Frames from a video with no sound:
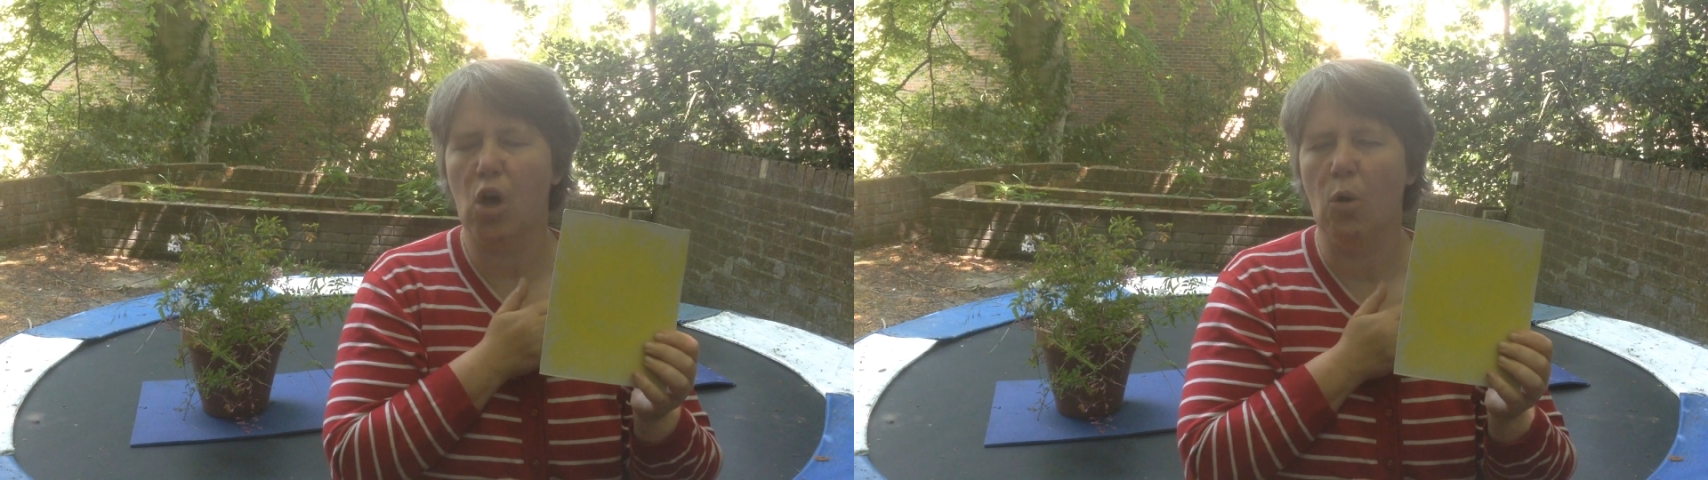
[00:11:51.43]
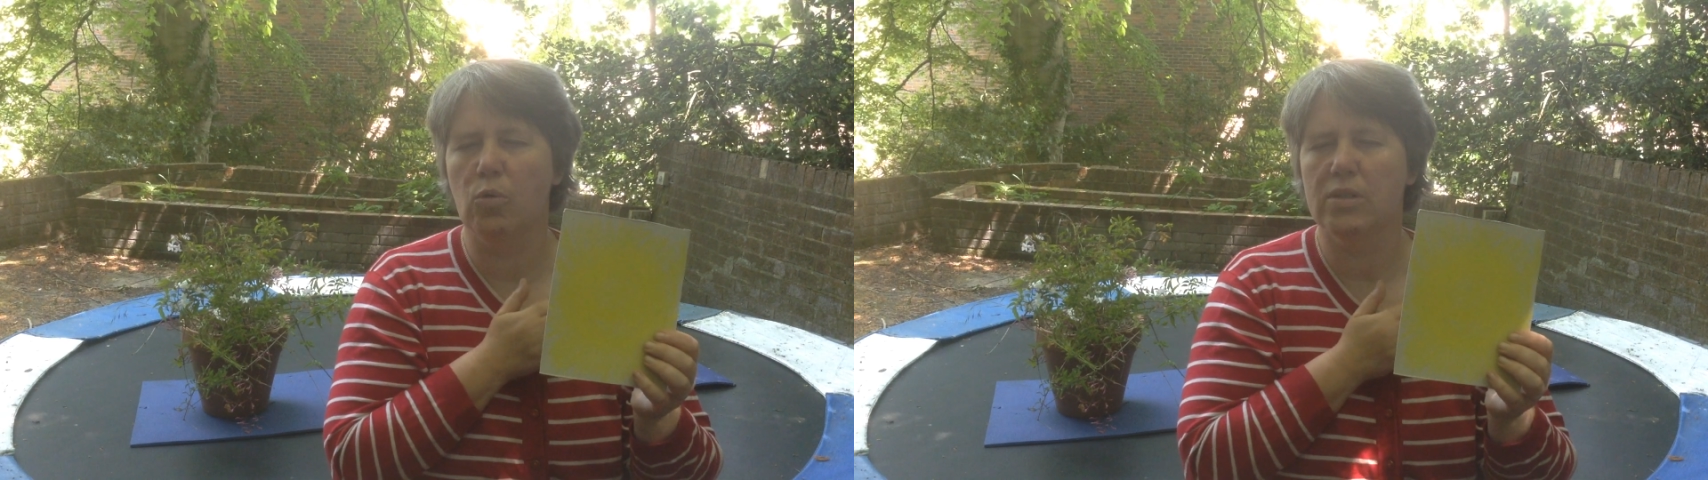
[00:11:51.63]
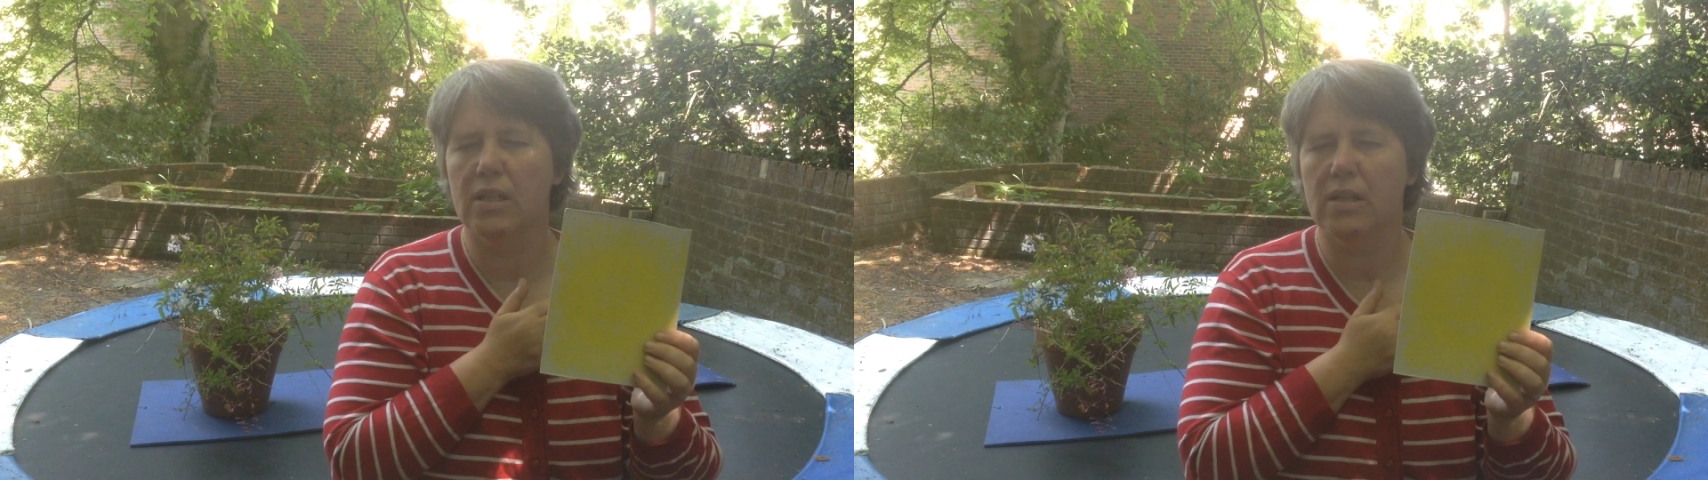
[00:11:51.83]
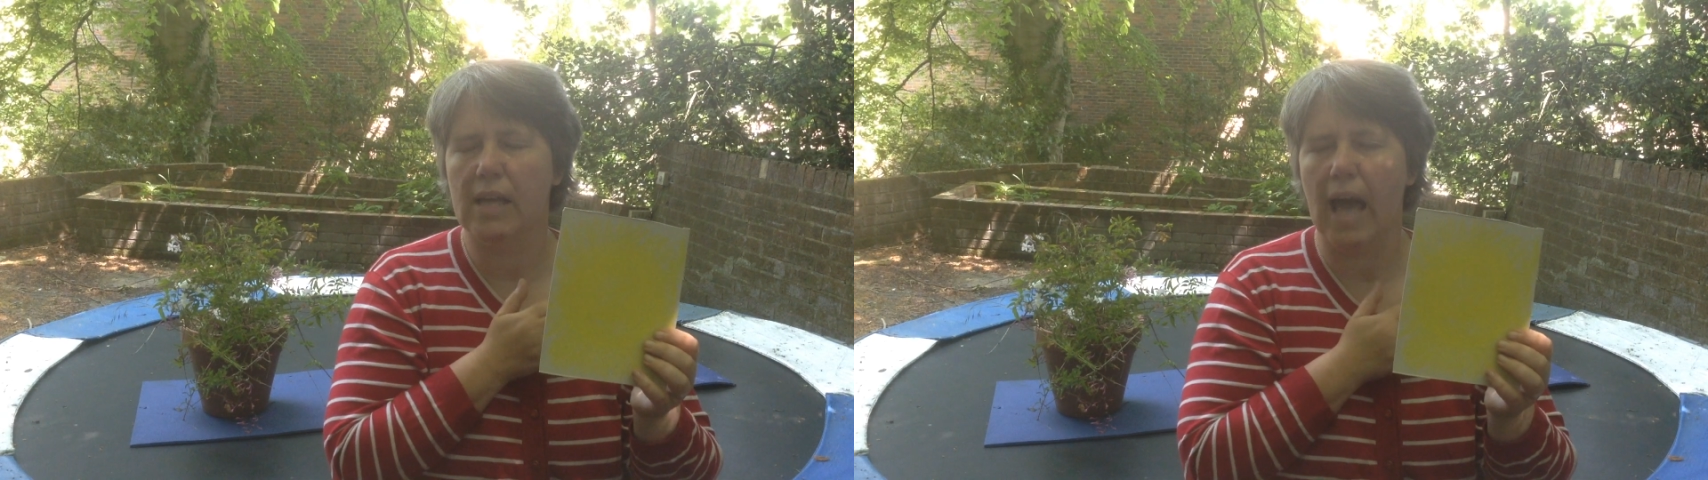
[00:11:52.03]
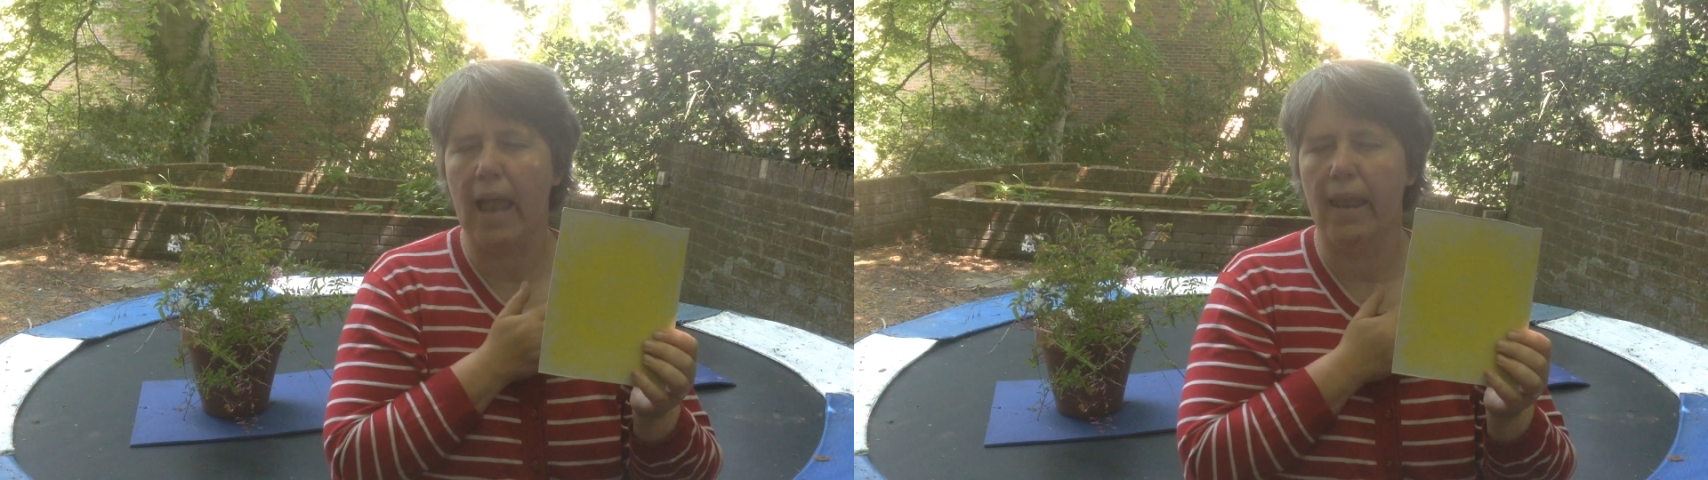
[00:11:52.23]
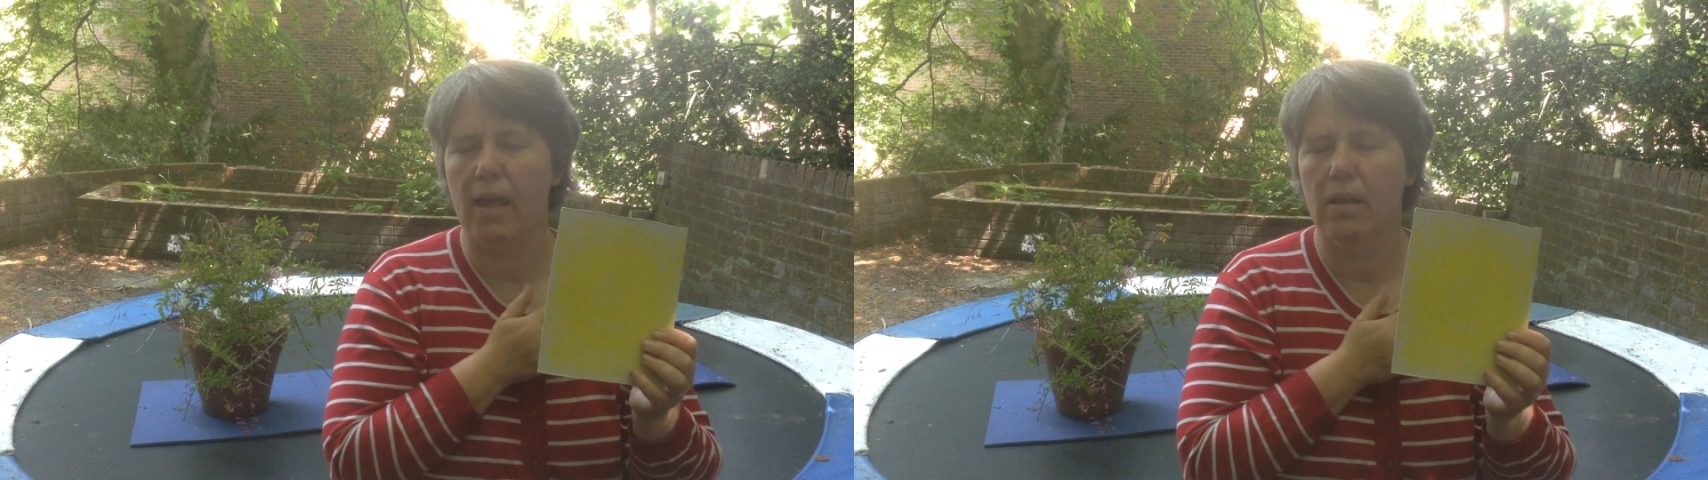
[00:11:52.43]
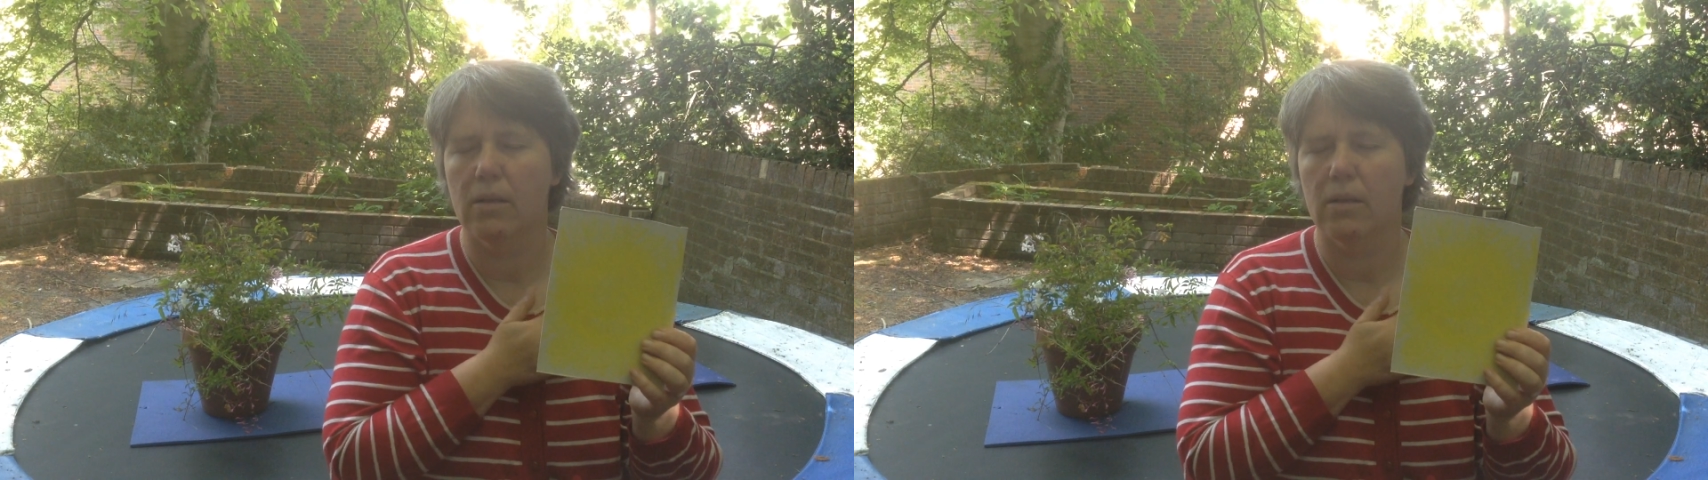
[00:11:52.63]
golden color,